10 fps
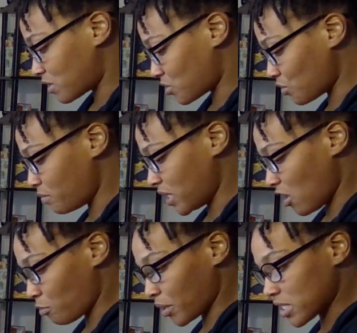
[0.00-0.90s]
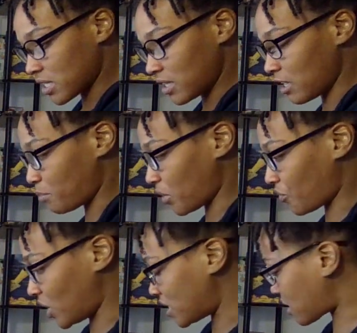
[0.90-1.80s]
do be open to the
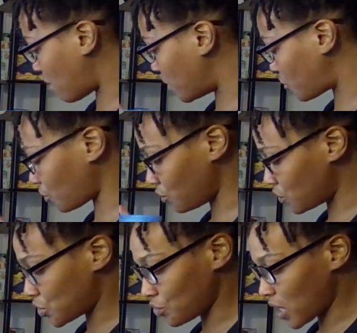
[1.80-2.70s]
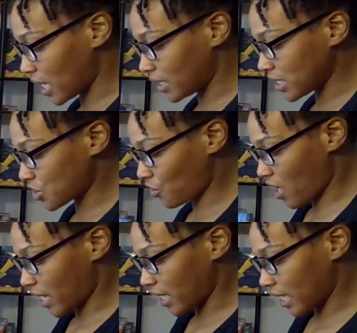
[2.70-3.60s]
epiphanies coming through. Do not
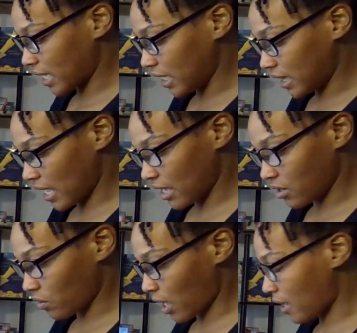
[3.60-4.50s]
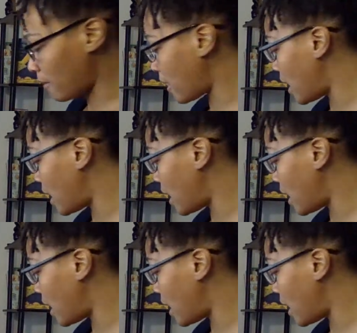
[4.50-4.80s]
discredit anything, okay?